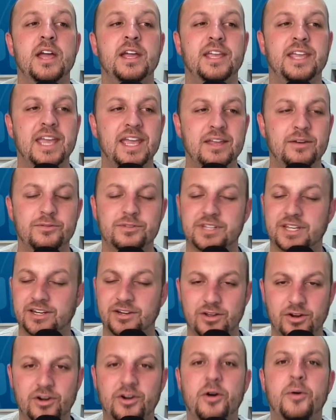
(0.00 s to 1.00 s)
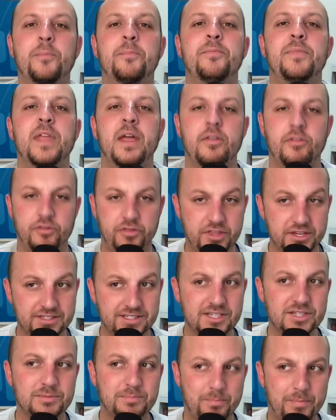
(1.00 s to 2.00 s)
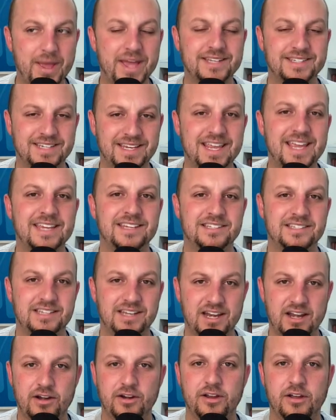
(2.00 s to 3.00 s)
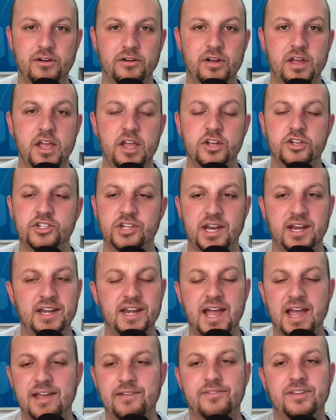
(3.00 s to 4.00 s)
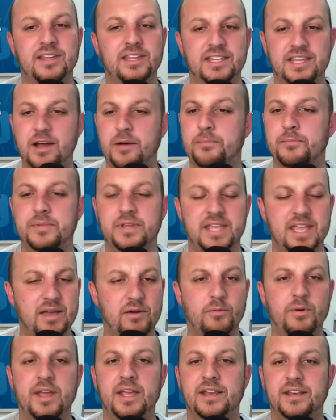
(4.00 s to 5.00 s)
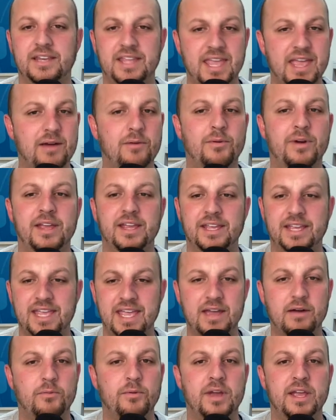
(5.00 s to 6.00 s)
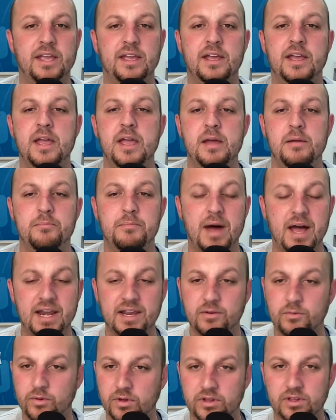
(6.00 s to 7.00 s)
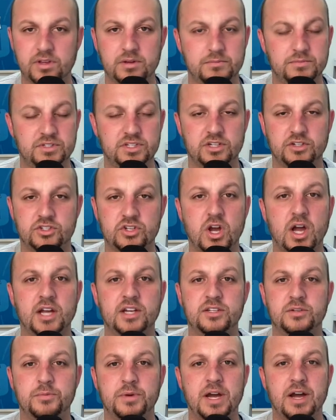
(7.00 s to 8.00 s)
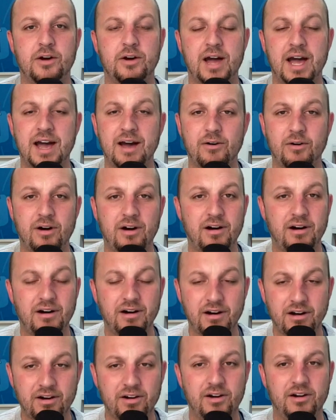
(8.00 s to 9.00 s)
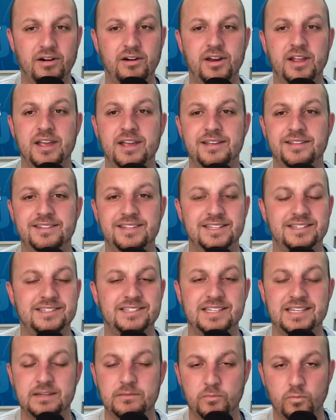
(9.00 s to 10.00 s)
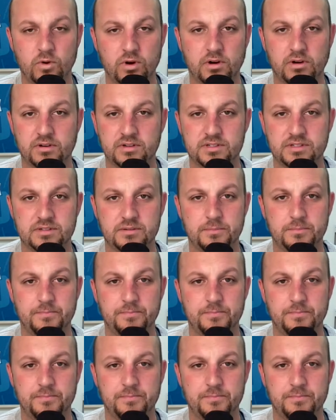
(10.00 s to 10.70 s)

Cade was like, no. This is best case scenario. Jaden Ivey, yep, can't wait. Monty Williams talked about how hard this team works.